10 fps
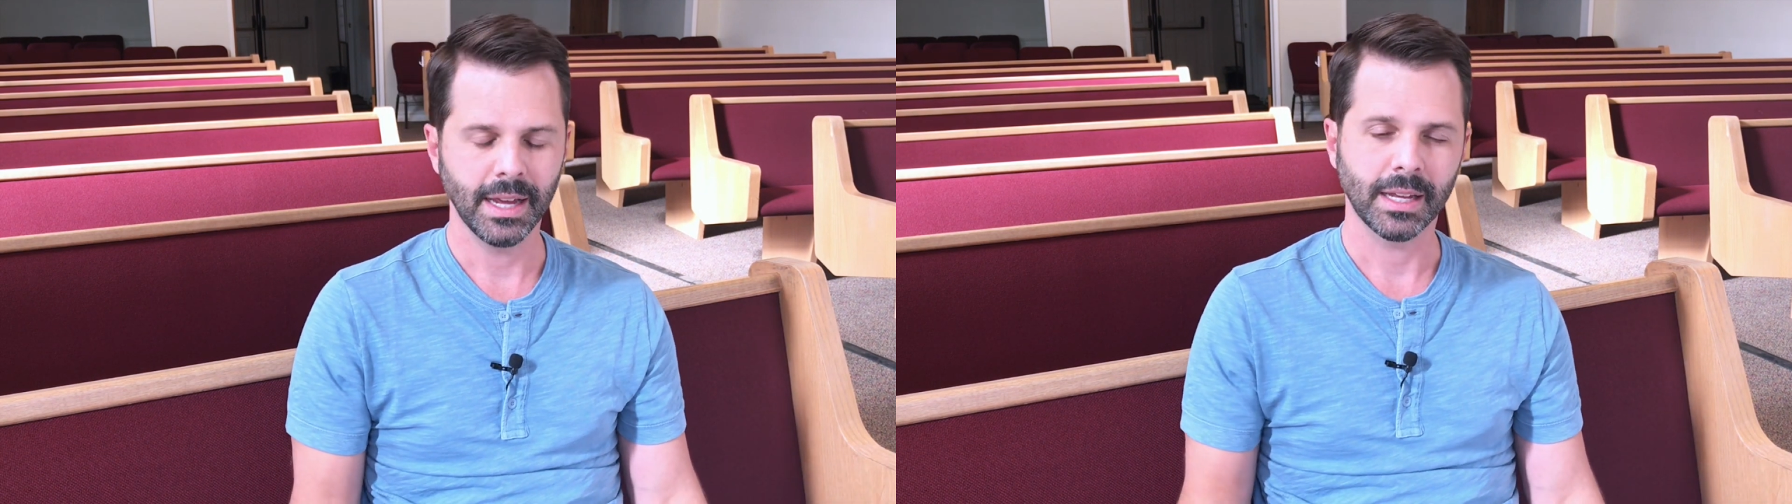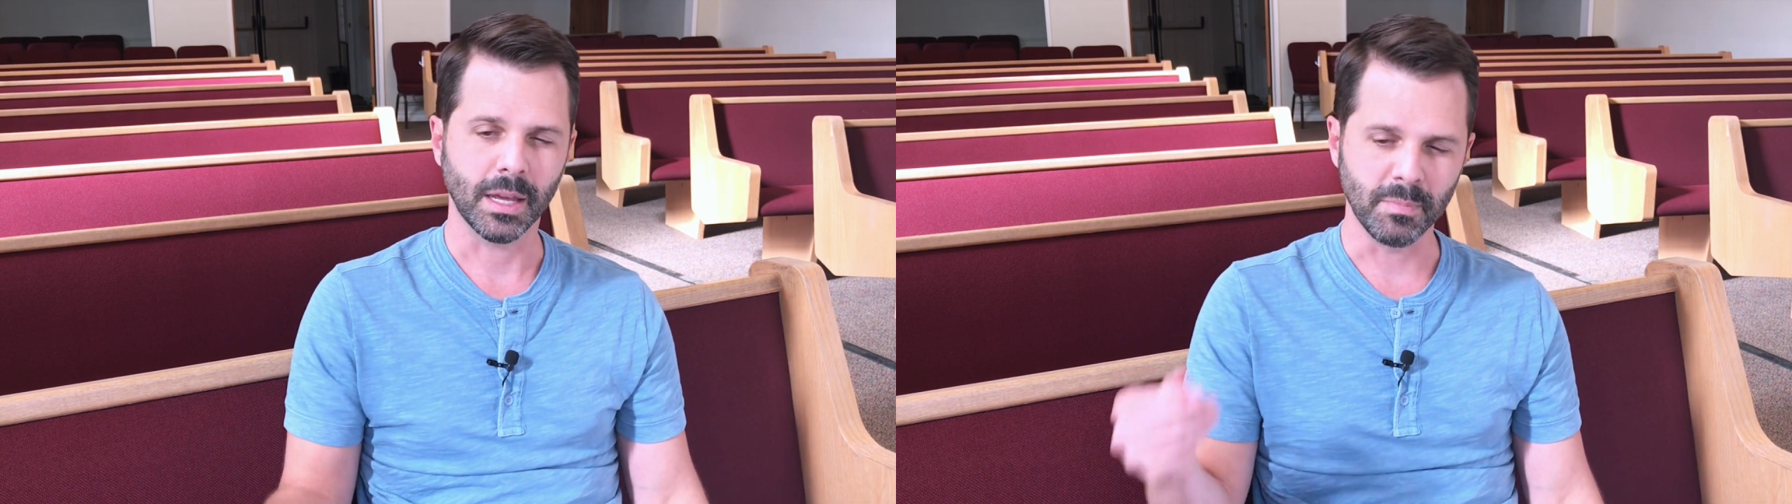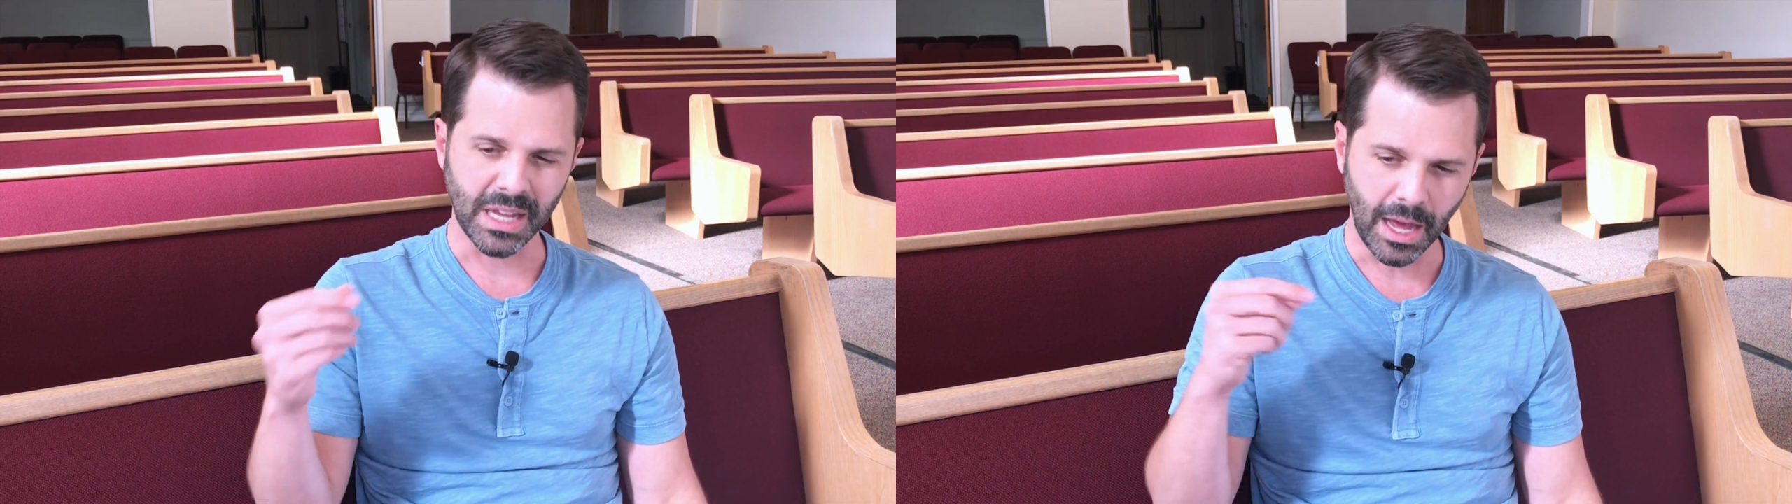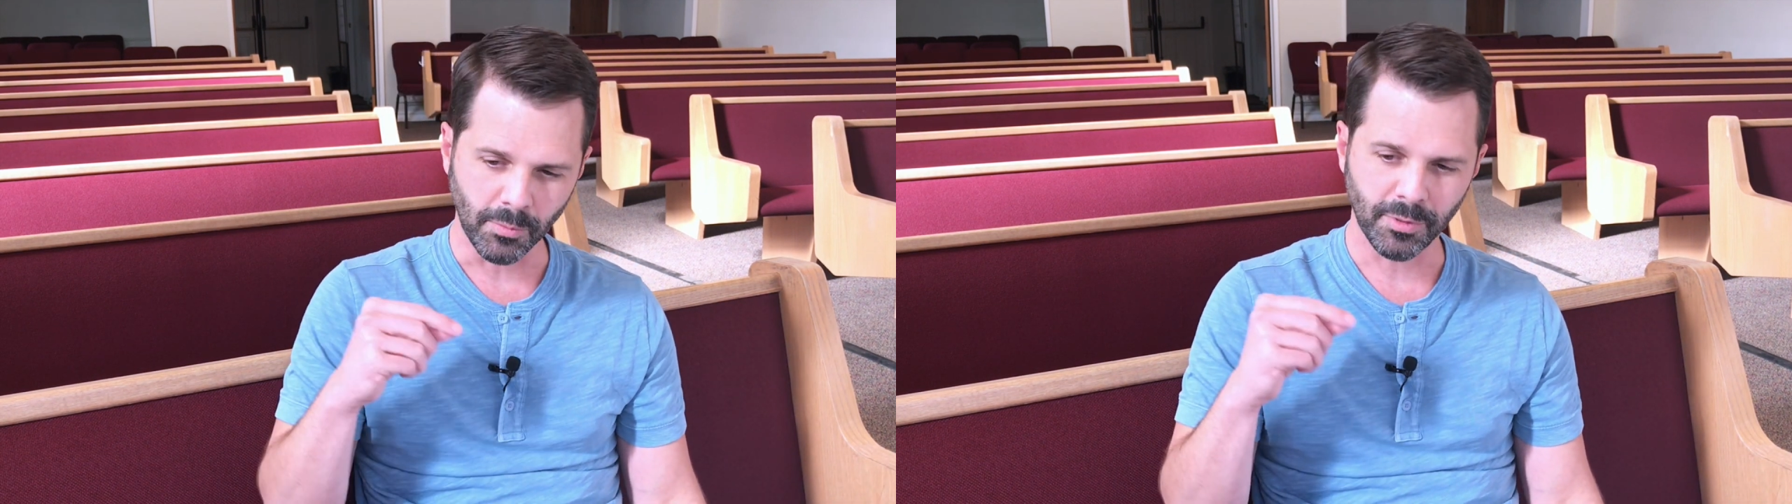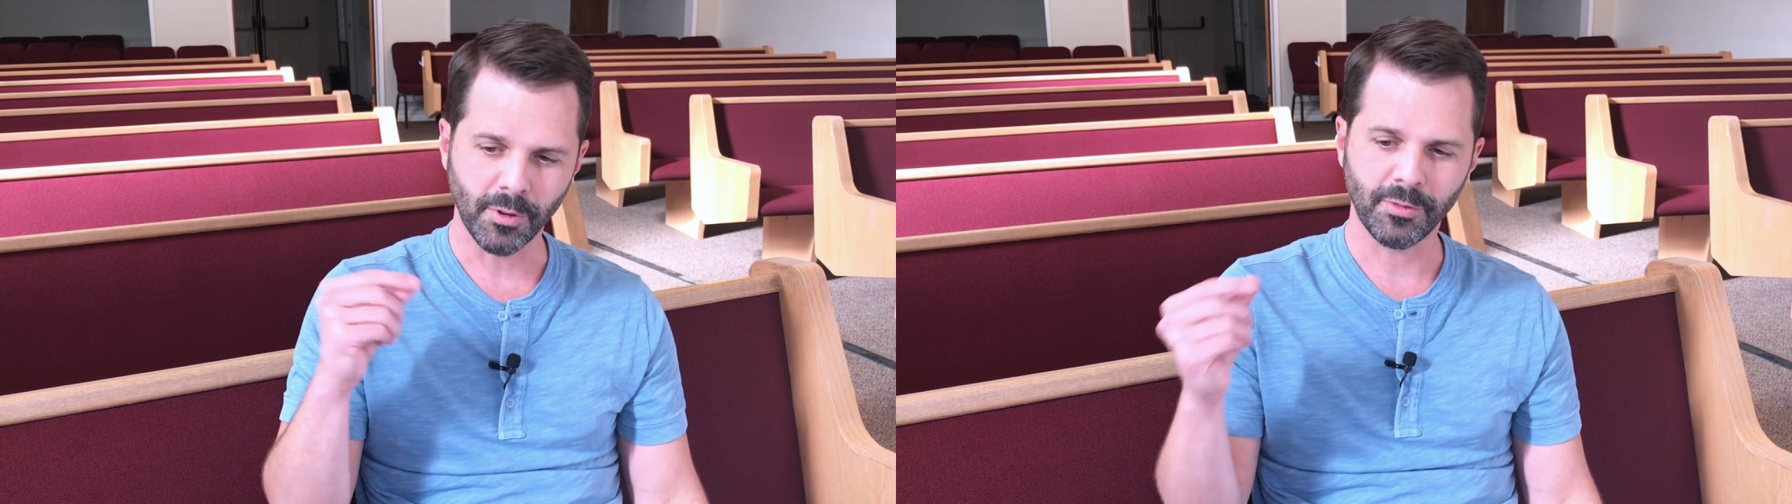can be
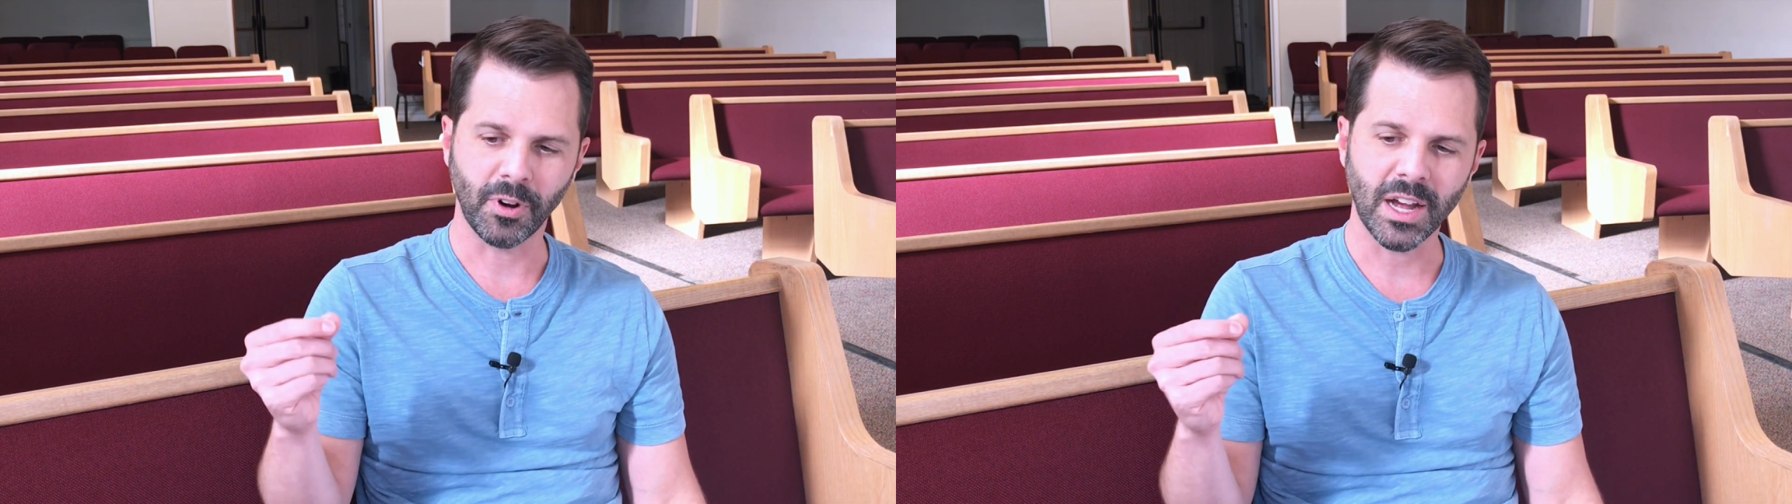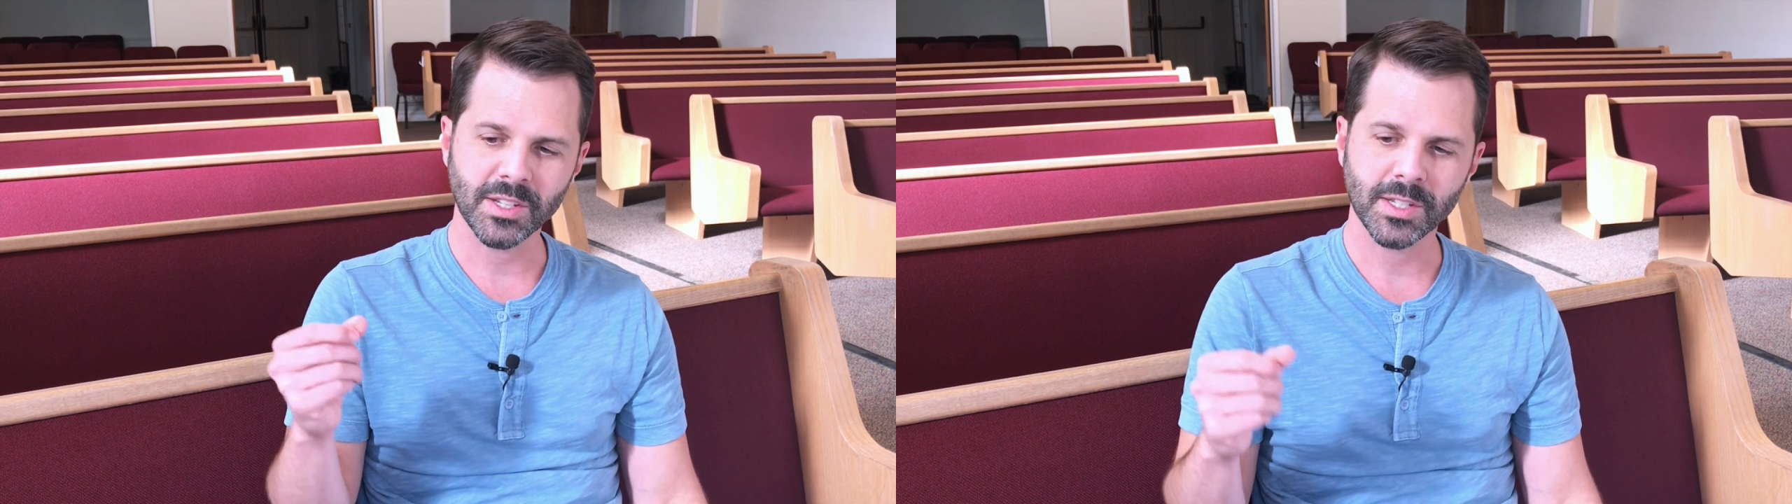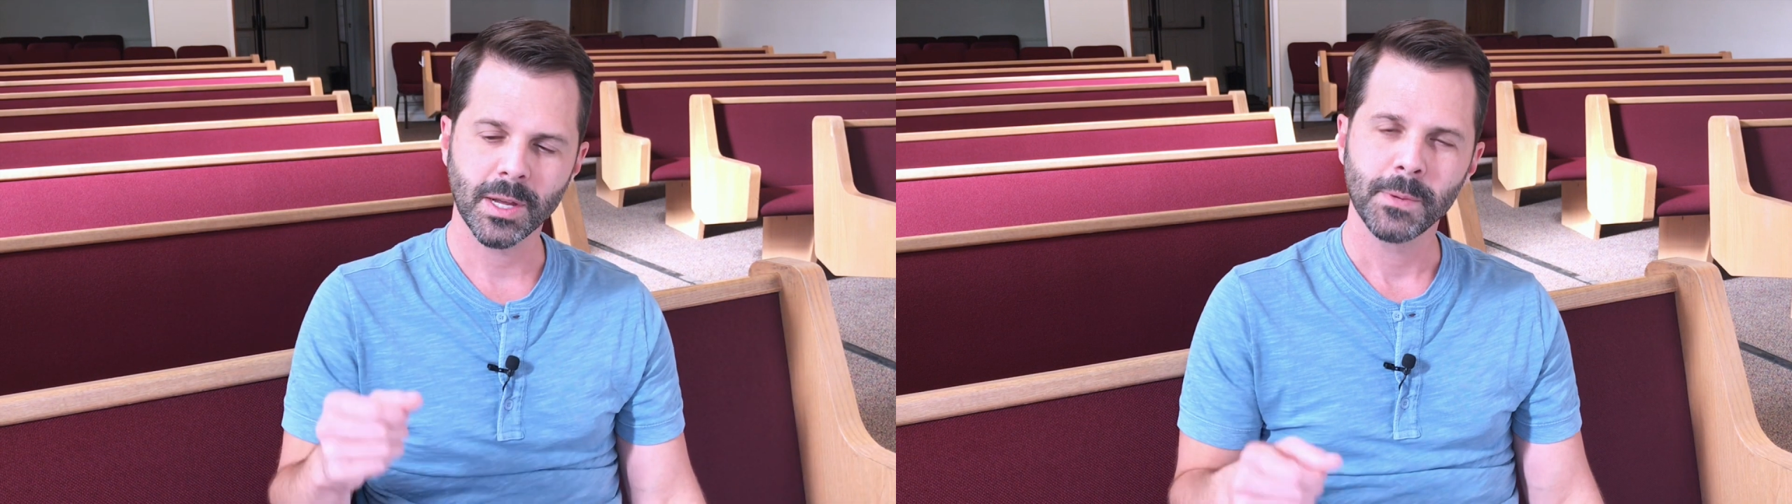helpful for us.